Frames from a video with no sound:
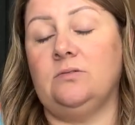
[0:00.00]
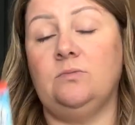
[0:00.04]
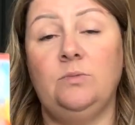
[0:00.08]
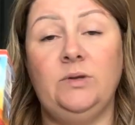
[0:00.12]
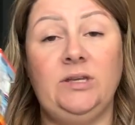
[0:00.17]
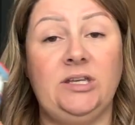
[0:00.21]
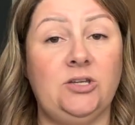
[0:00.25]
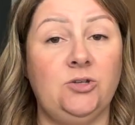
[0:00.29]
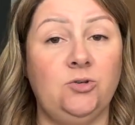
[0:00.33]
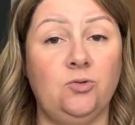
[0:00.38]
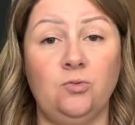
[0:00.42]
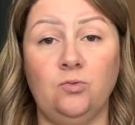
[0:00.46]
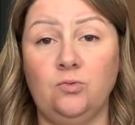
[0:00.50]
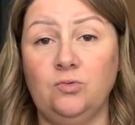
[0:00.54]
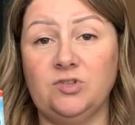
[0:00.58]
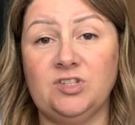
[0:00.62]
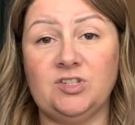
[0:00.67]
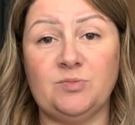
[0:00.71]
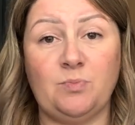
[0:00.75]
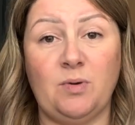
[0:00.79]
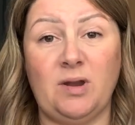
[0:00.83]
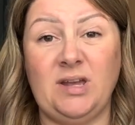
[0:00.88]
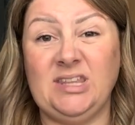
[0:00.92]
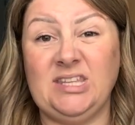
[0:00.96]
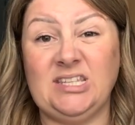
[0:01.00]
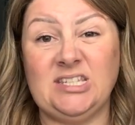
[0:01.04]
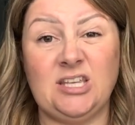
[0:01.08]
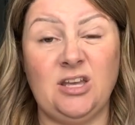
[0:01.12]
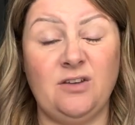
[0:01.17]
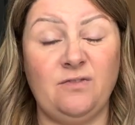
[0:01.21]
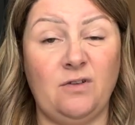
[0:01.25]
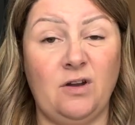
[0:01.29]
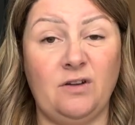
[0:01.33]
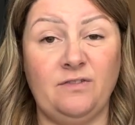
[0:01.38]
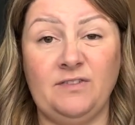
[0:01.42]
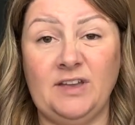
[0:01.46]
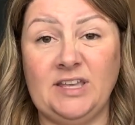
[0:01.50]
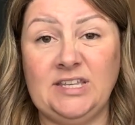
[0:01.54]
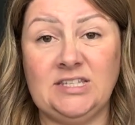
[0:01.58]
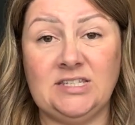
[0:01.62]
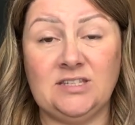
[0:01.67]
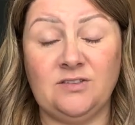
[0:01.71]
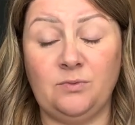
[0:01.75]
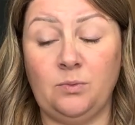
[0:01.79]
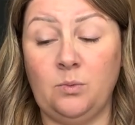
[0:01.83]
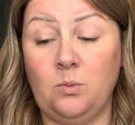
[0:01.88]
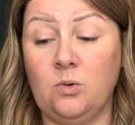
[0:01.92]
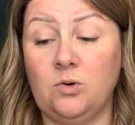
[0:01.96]
We can all spray this over our
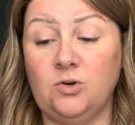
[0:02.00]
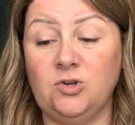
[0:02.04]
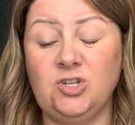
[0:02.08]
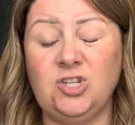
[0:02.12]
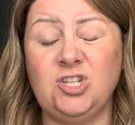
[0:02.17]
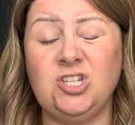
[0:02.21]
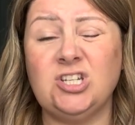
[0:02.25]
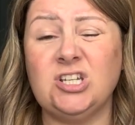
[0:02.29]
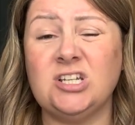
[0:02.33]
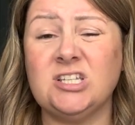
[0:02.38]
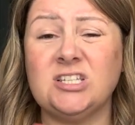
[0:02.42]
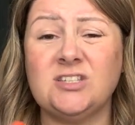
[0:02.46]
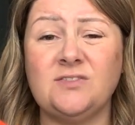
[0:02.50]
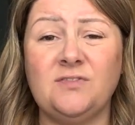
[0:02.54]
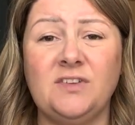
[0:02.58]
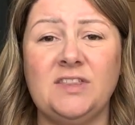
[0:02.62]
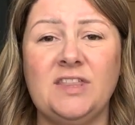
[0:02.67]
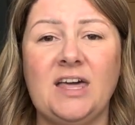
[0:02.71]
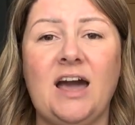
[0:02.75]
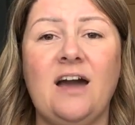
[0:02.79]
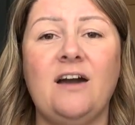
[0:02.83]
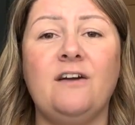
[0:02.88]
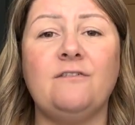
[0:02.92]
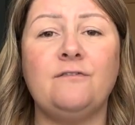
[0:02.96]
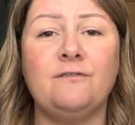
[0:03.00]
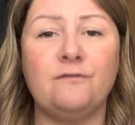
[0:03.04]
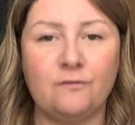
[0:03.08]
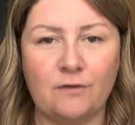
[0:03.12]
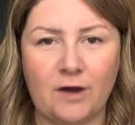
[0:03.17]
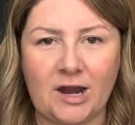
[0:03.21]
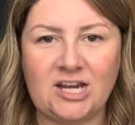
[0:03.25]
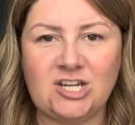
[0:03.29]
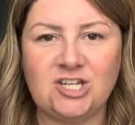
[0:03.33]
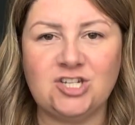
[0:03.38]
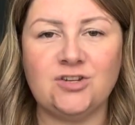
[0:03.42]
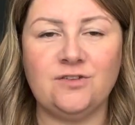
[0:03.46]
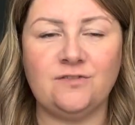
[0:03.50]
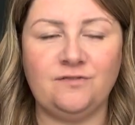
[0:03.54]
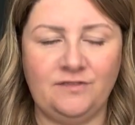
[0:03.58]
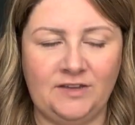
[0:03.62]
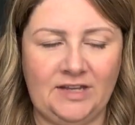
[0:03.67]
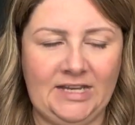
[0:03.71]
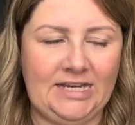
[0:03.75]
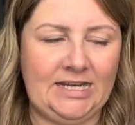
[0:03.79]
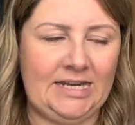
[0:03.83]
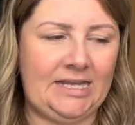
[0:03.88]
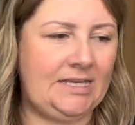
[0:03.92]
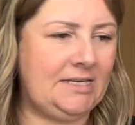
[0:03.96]
face if we want, just for that fresh
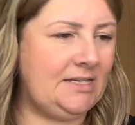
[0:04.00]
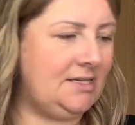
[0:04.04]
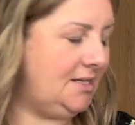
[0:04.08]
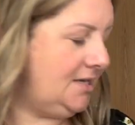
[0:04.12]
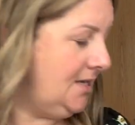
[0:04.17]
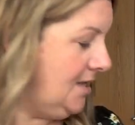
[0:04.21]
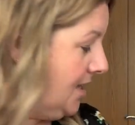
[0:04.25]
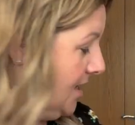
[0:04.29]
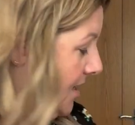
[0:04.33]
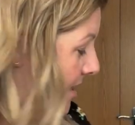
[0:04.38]
feeling.